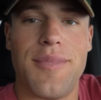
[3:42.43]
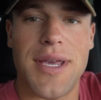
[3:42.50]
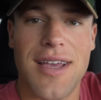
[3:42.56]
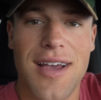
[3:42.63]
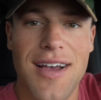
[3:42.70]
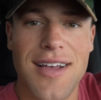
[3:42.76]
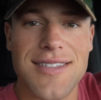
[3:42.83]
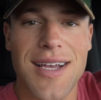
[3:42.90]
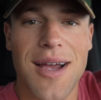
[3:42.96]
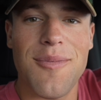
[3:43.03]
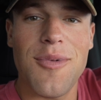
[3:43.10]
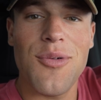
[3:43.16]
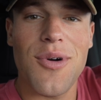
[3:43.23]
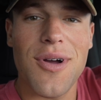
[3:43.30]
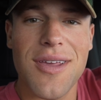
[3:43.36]
because I'm
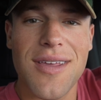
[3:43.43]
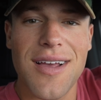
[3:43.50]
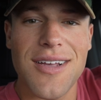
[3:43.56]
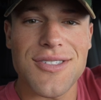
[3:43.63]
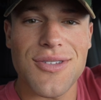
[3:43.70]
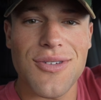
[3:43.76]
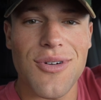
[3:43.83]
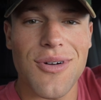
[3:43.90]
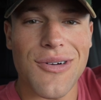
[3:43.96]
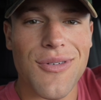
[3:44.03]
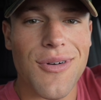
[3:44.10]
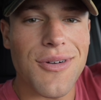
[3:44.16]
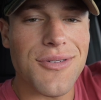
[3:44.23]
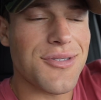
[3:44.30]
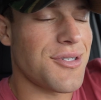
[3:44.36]
gonna walk you guys through a
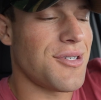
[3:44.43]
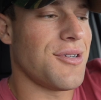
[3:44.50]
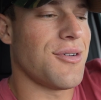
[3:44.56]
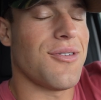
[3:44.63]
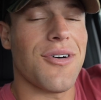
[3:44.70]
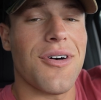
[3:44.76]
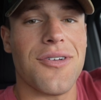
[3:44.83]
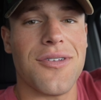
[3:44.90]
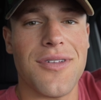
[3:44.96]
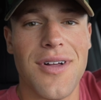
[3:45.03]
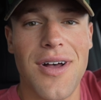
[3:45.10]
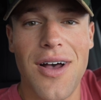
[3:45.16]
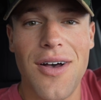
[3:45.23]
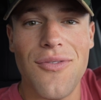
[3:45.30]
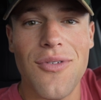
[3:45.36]
grocery haul
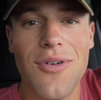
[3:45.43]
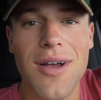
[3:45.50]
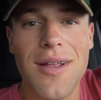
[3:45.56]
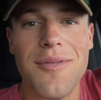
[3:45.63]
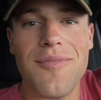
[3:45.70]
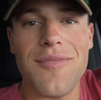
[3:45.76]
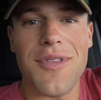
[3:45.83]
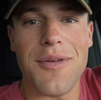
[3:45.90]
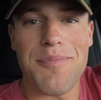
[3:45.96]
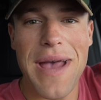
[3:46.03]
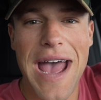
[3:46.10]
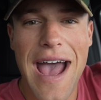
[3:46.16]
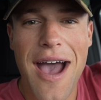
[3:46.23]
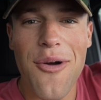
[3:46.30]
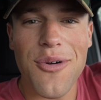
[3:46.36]
of what the
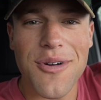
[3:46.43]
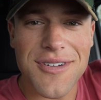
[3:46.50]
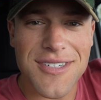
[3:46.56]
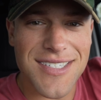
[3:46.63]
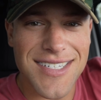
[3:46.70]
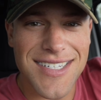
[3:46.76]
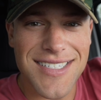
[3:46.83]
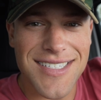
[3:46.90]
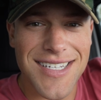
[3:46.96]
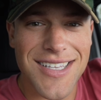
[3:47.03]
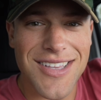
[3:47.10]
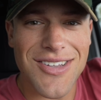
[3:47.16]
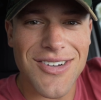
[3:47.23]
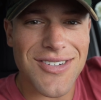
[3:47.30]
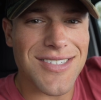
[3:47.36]
power
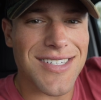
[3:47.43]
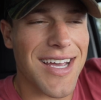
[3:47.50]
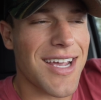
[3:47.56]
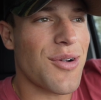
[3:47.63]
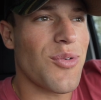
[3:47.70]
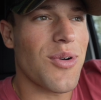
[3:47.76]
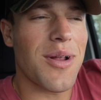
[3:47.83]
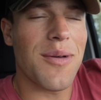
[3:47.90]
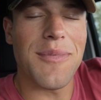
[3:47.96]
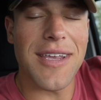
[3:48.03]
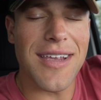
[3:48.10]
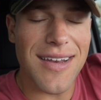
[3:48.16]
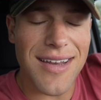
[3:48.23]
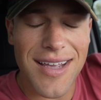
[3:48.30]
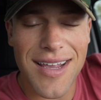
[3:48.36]
season looks like, what I'm
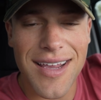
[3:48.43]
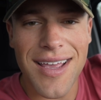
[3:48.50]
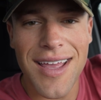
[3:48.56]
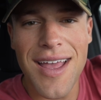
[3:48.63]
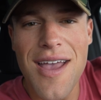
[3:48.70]
eating,